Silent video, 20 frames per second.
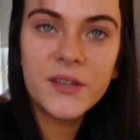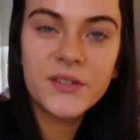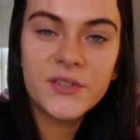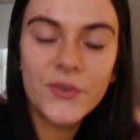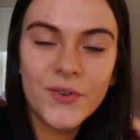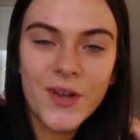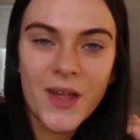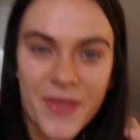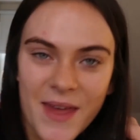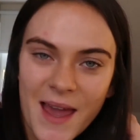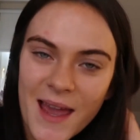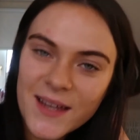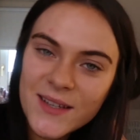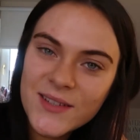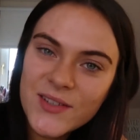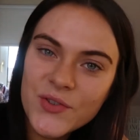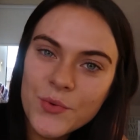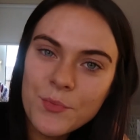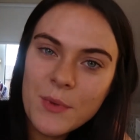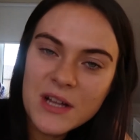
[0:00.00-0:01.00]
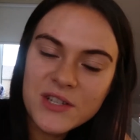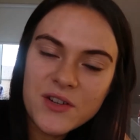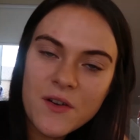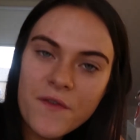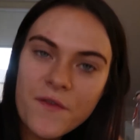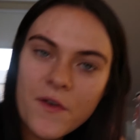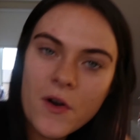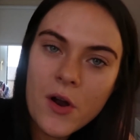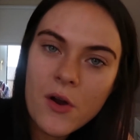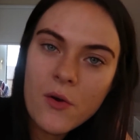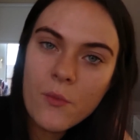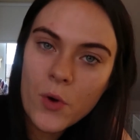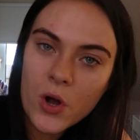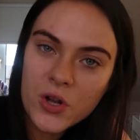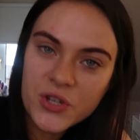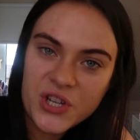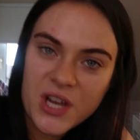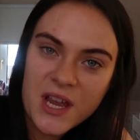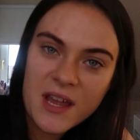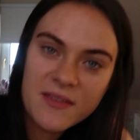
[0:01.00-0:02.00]
So thanks so much for
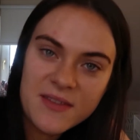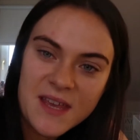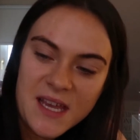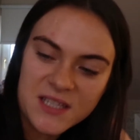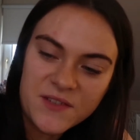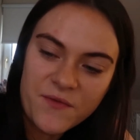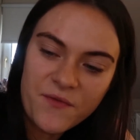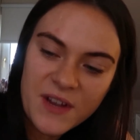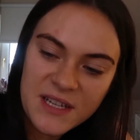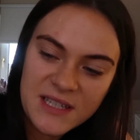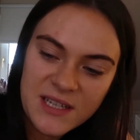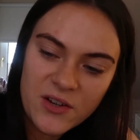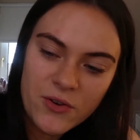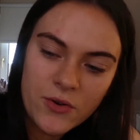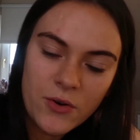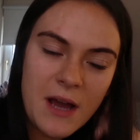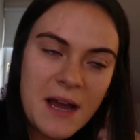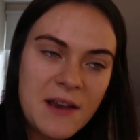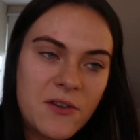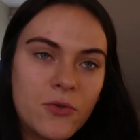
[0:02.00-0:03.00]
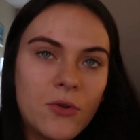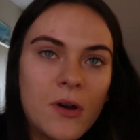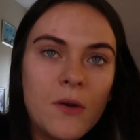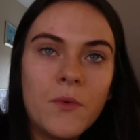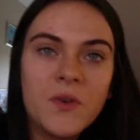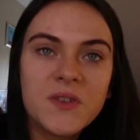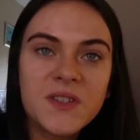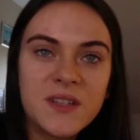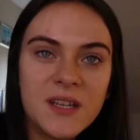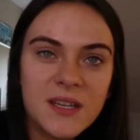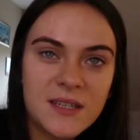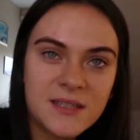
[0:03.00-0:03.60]
watching this video. I know it wasn't